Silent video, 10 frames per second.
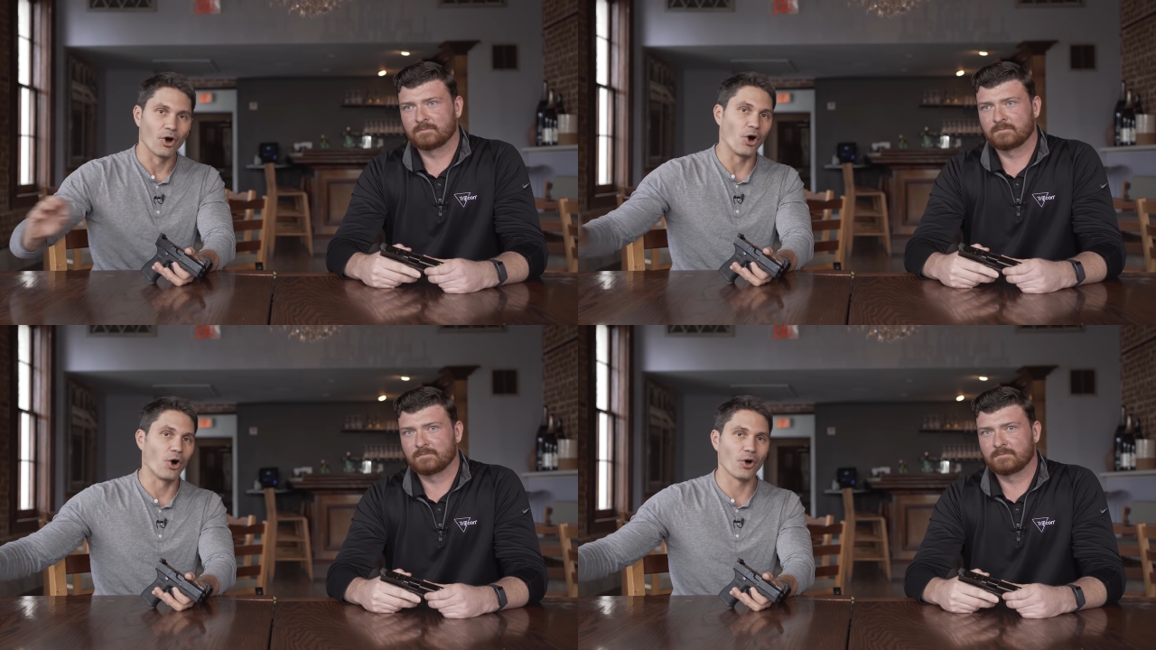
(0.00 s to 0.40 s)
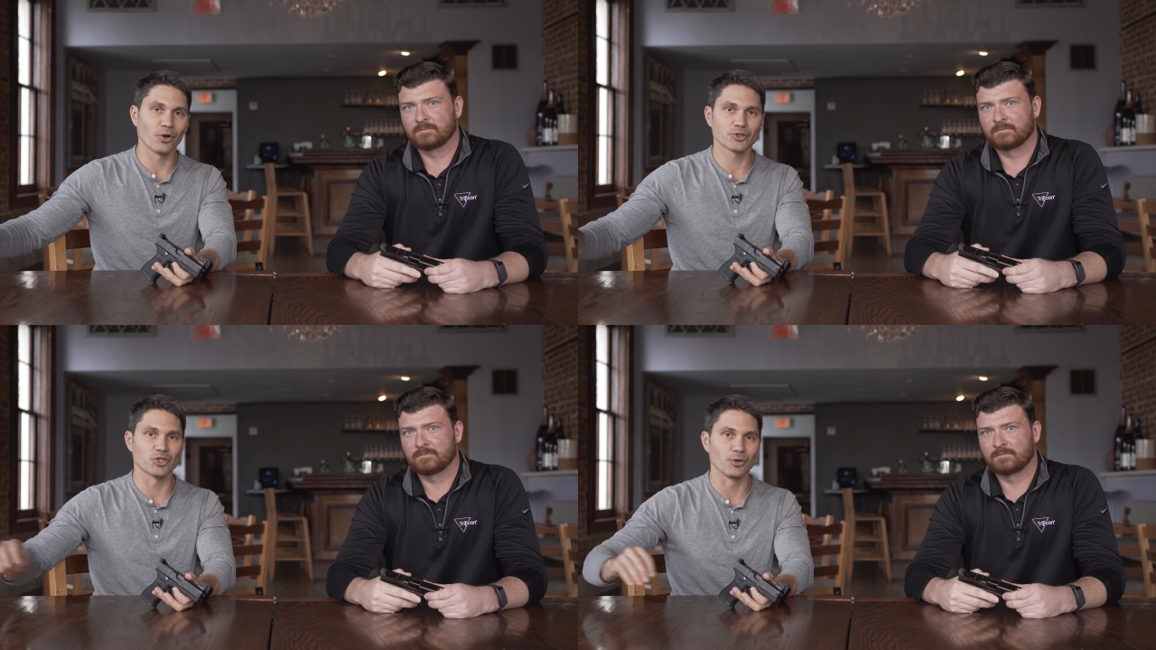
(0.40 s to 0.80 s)

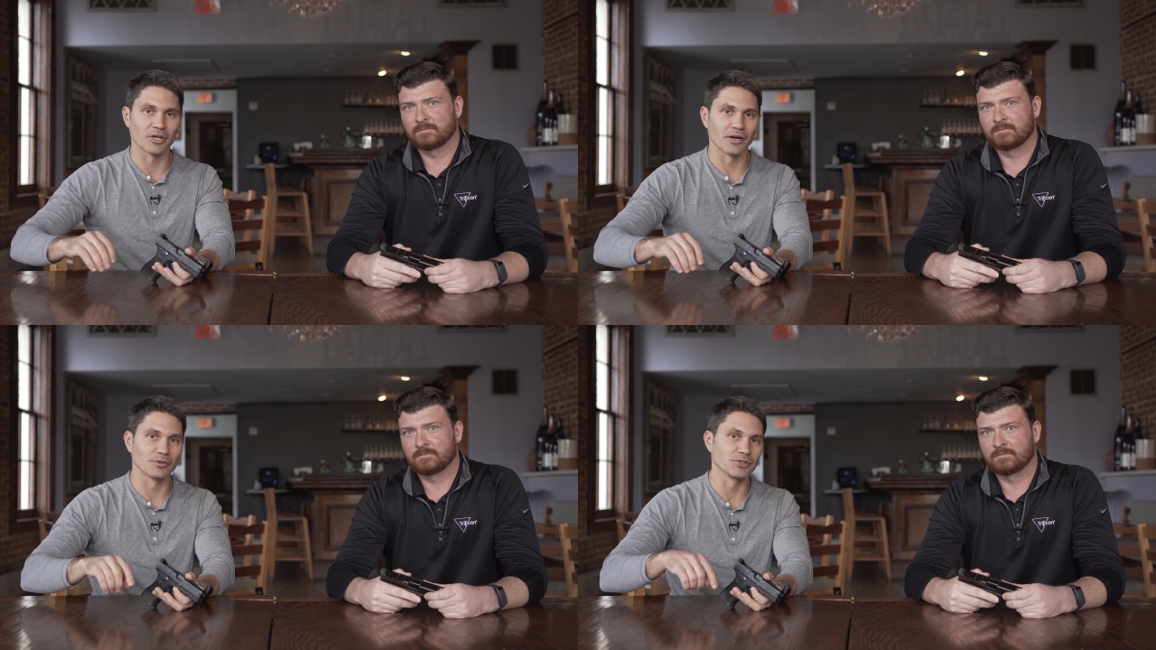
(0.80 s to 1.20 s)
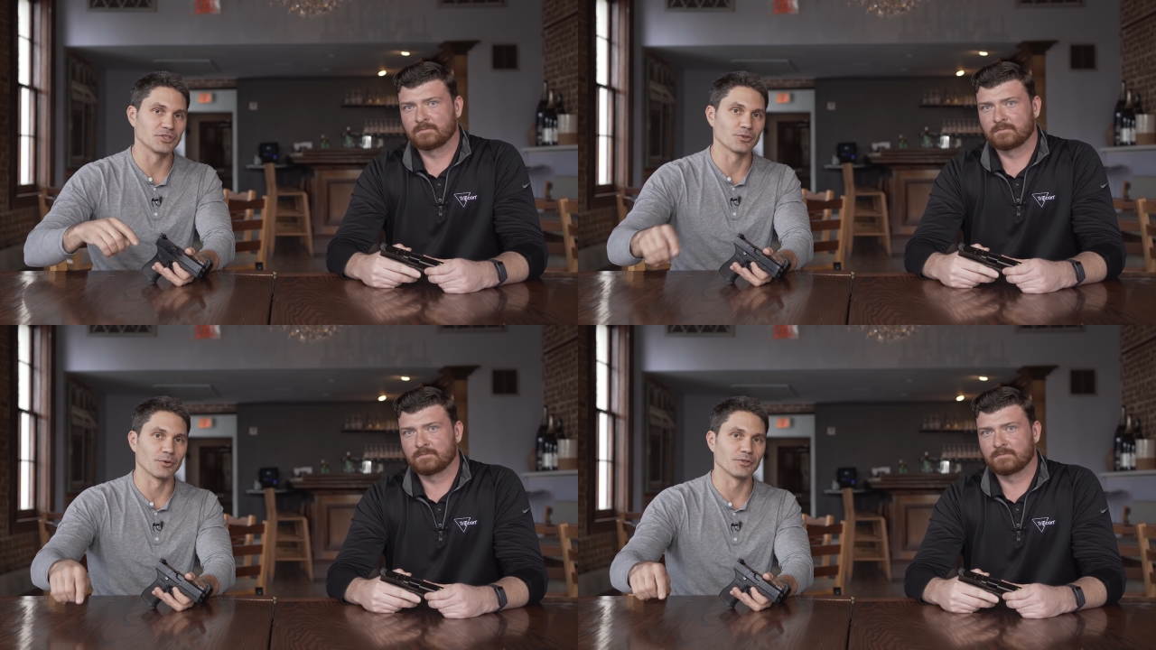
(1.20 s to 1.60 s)
Speaker 1: all show coverage
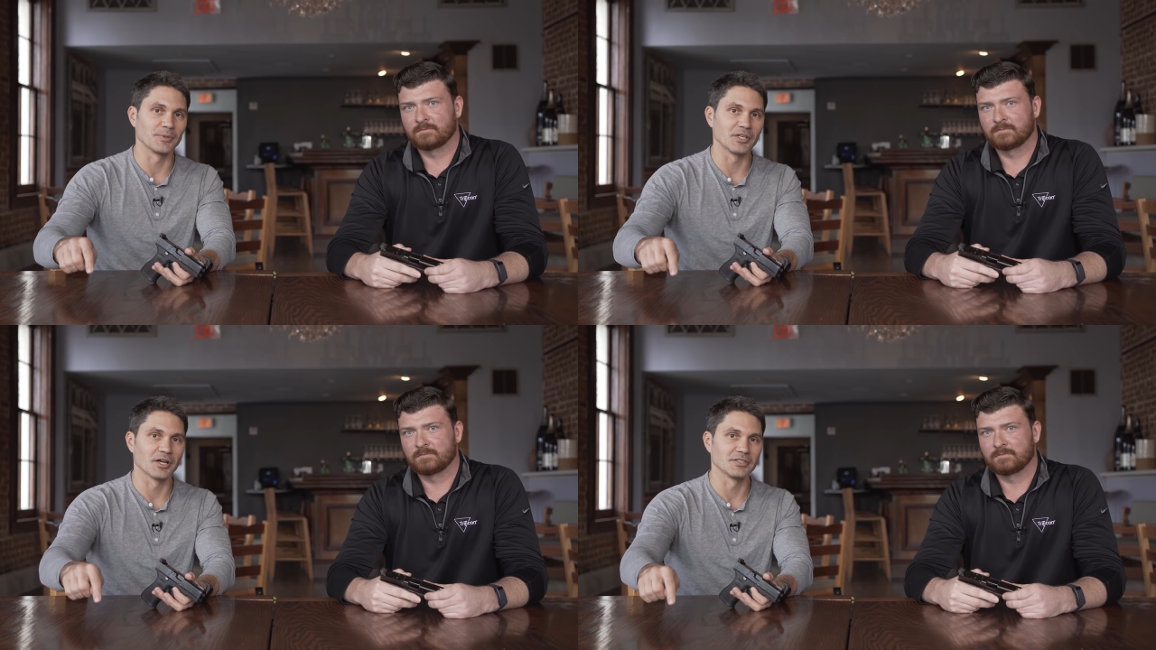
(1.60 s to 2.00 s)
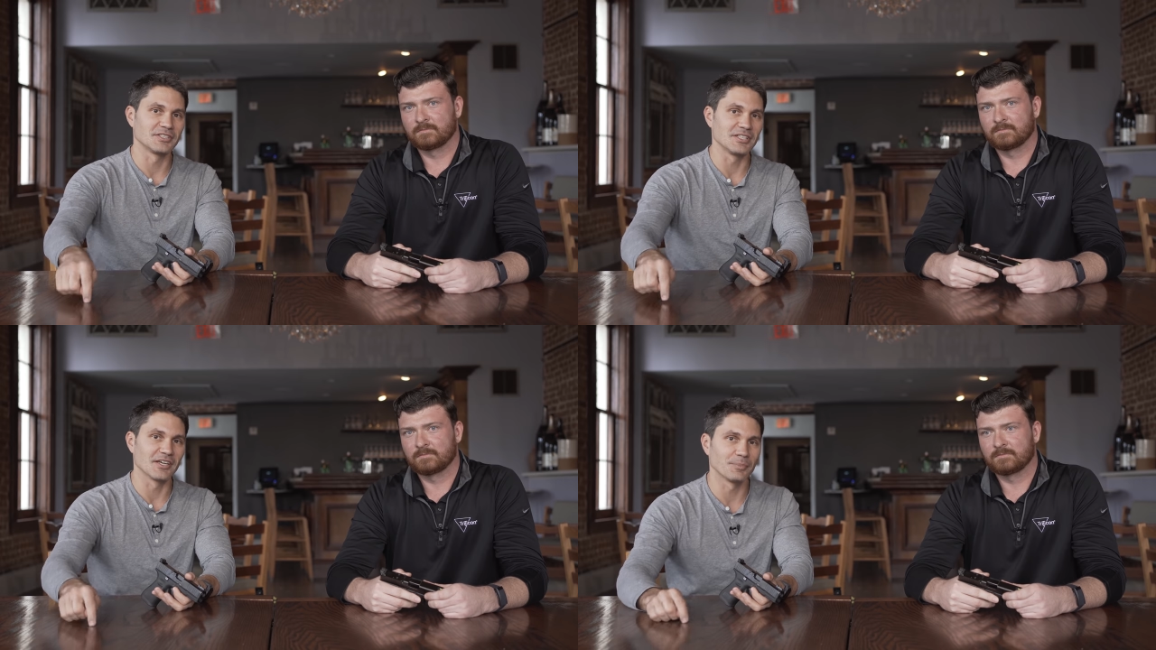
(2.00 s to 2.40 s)
is going to be on
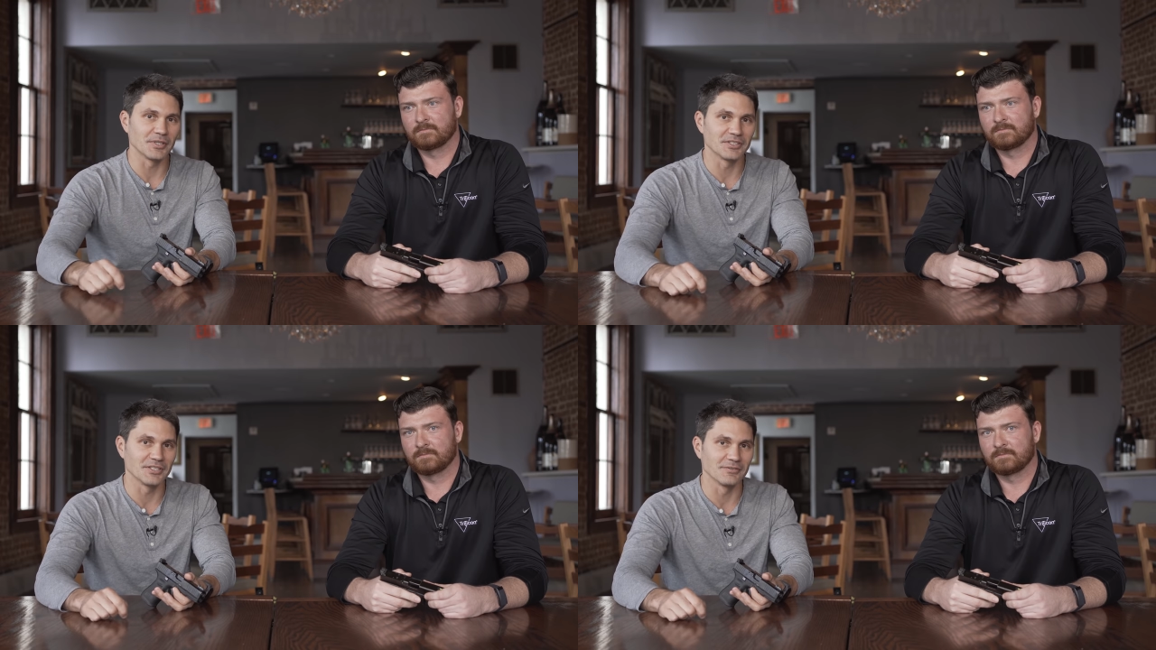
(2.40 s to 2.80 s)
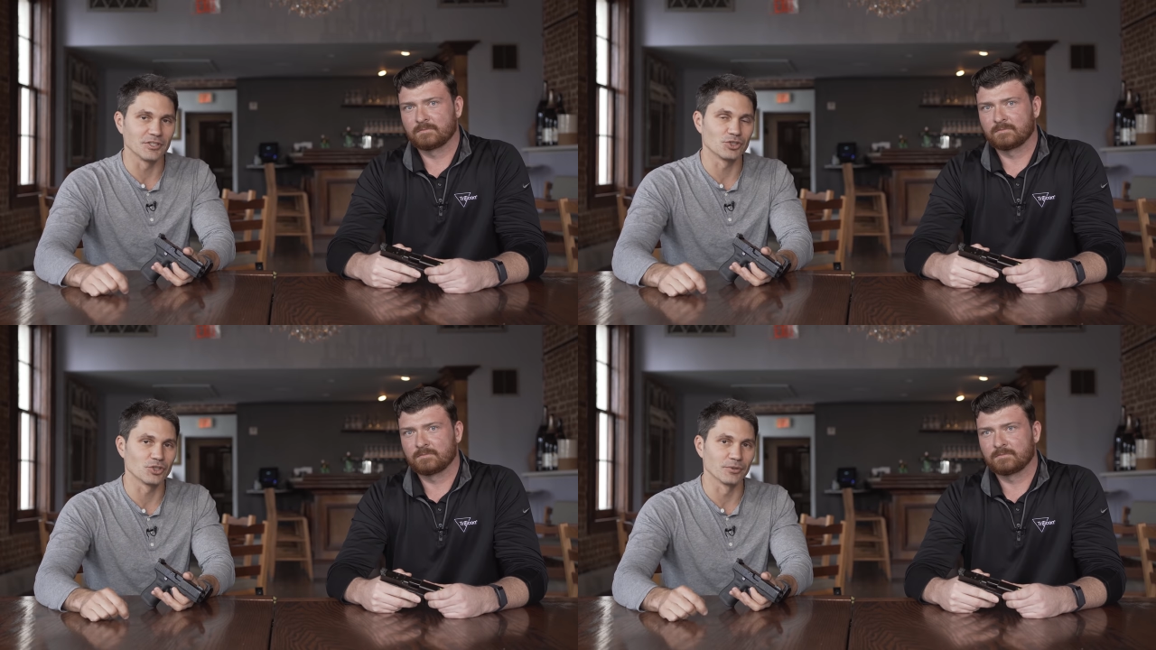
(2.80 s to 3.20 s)
TFB
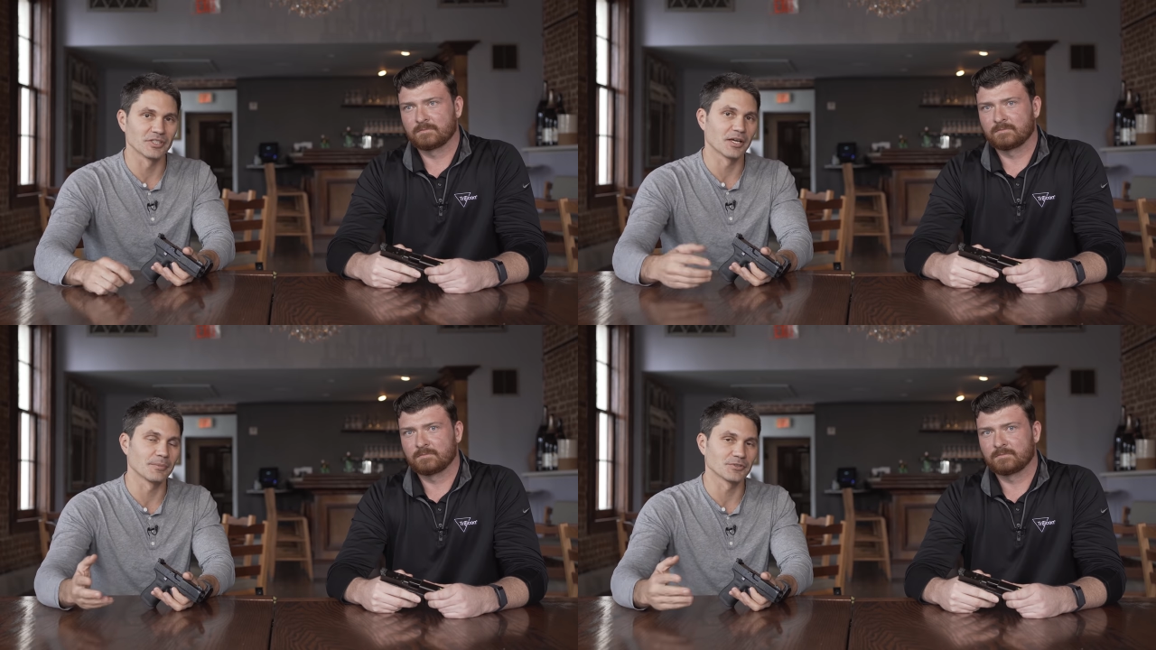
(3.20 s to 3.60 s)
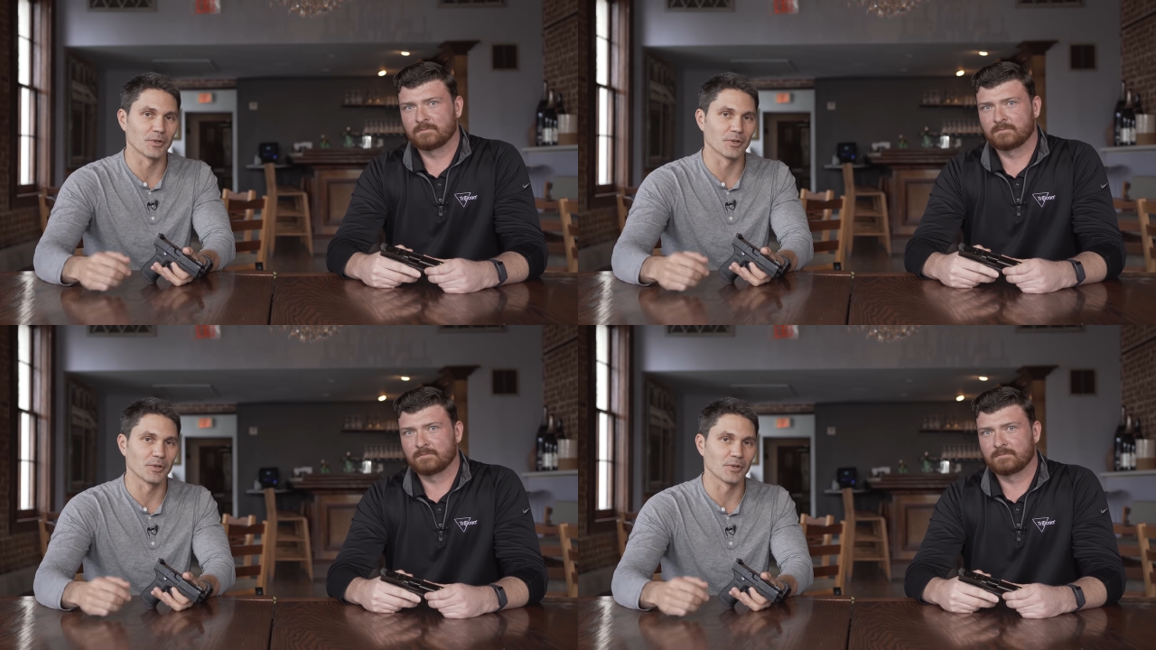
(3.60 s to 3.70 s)
TV Showtime as